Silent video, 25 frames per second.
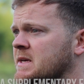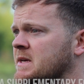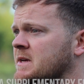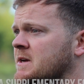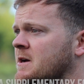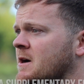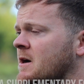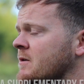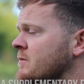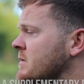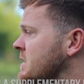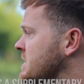
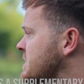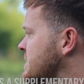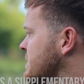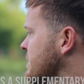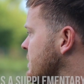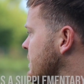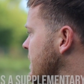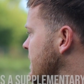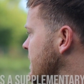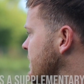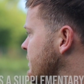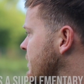You can't really
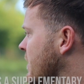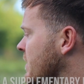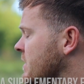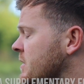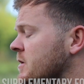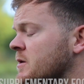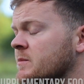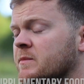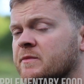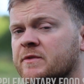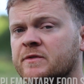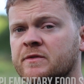store any
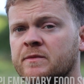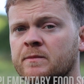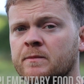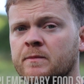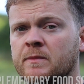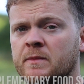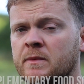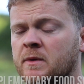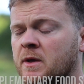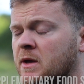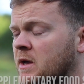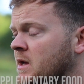volumes
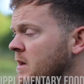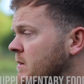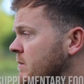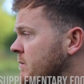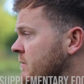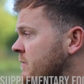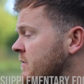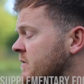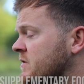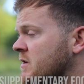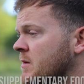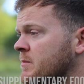
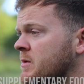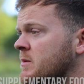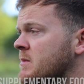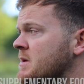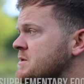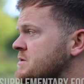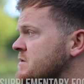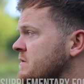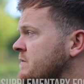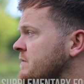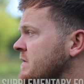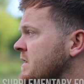for
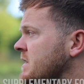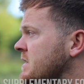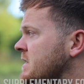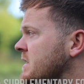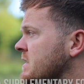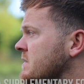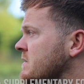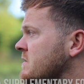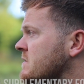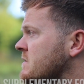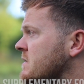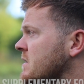supplementary
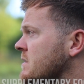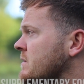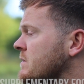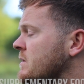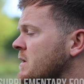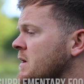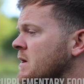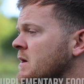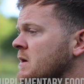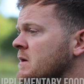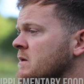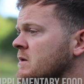feed-in, so
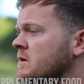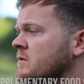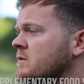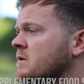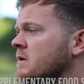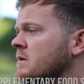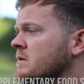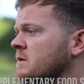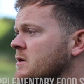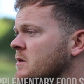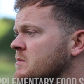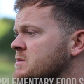
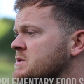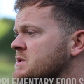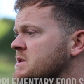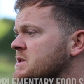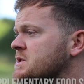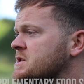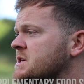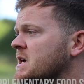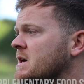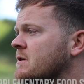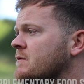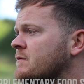you've got the
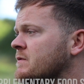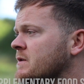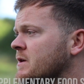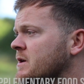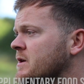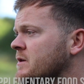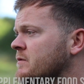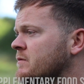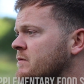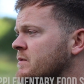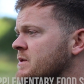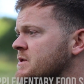option of shelf
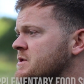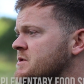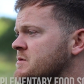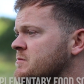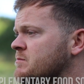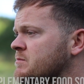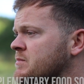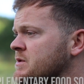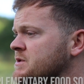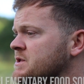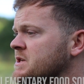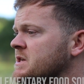life,
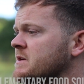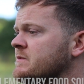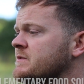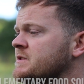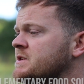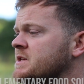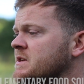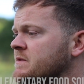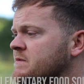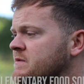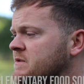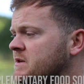which
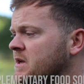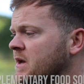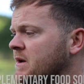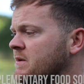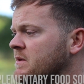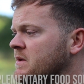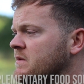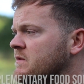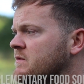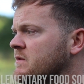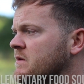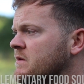preservatives
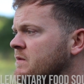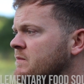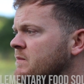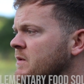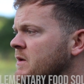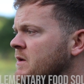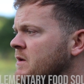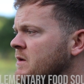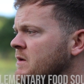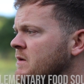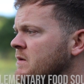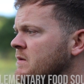going into
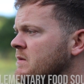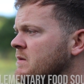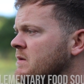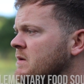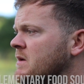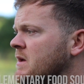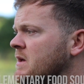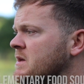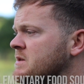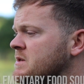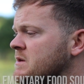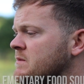
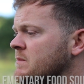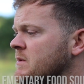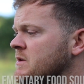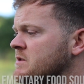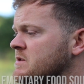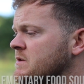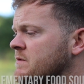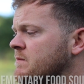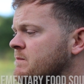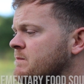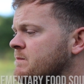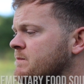as
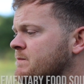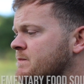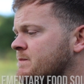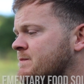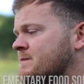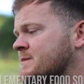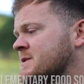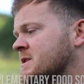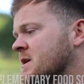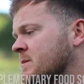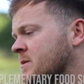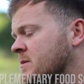a
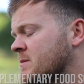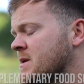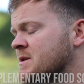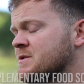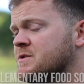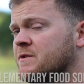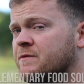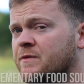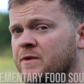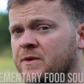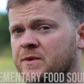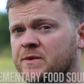
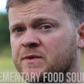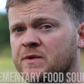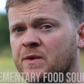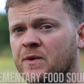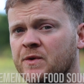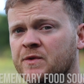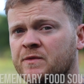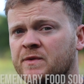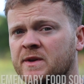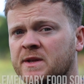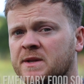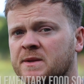supplementary food
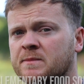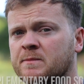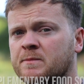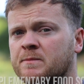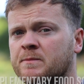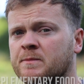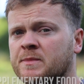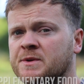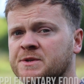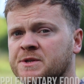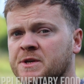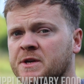source, feeding
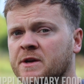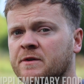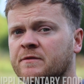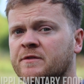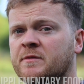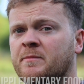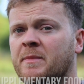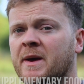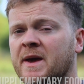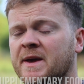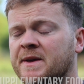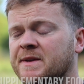
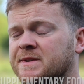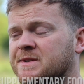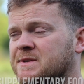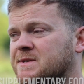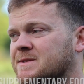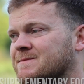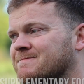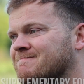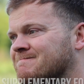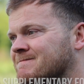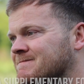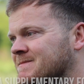preserved
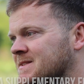baits,